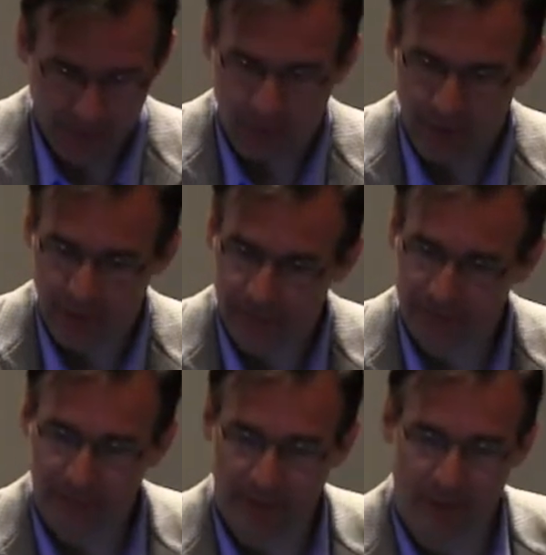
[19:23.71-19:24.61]
Well,
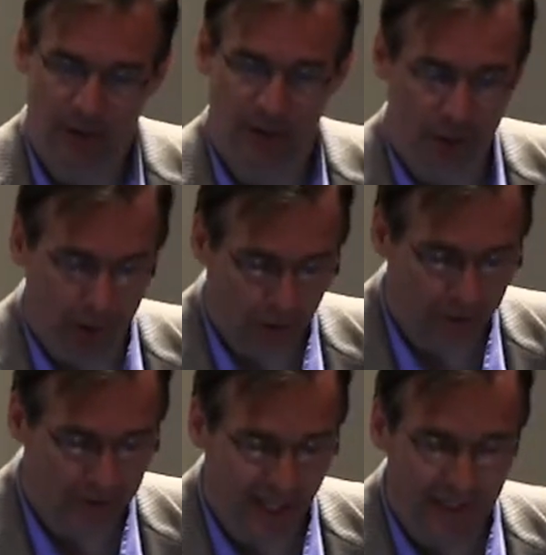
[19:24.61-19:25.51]
the goal
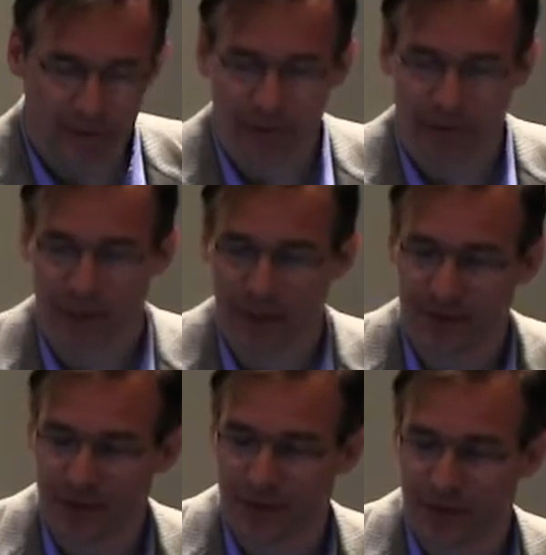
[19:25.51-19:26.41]
on Titan for
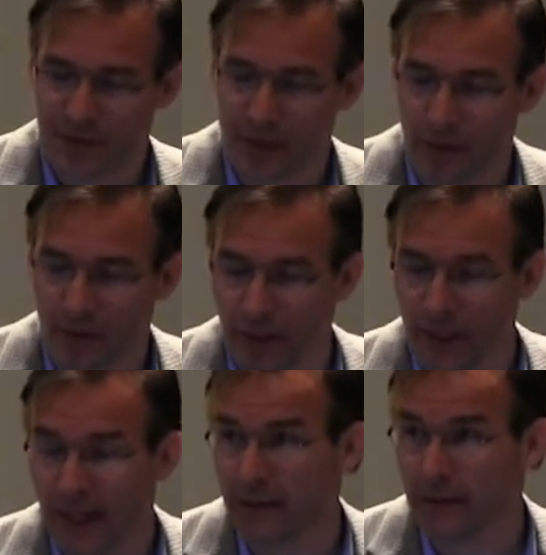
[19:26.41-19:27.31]
us is to start
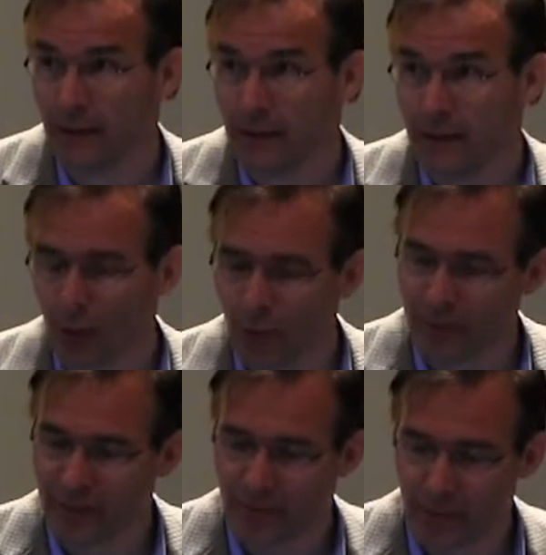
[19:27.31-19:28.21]
looking at
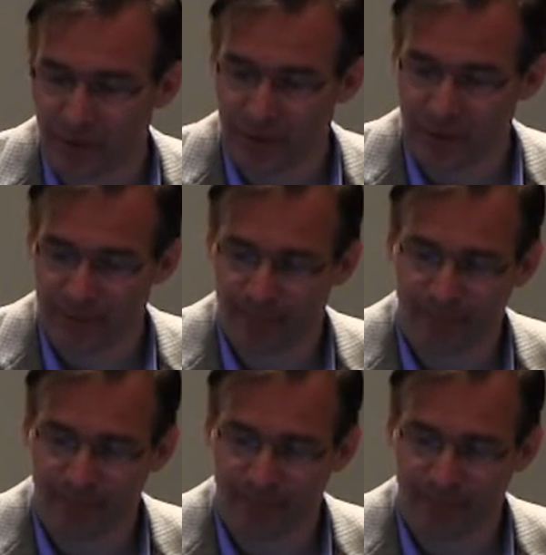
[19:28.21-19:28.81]
global inversions.